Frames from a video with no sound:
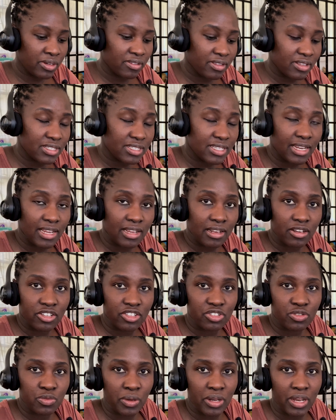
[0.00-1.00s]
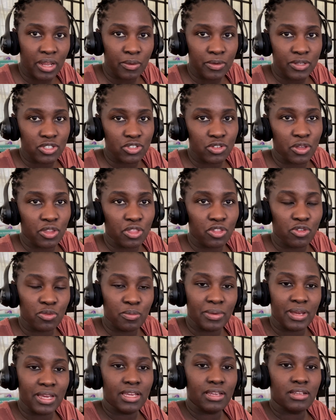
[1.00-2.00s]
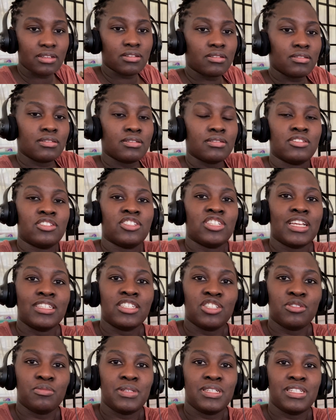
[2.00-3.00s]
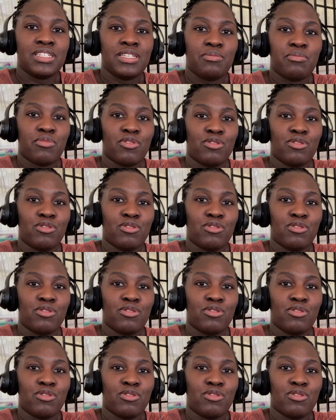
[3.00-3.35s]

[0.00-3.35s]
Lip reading: of the things that I learned when I was going through my ChatGPT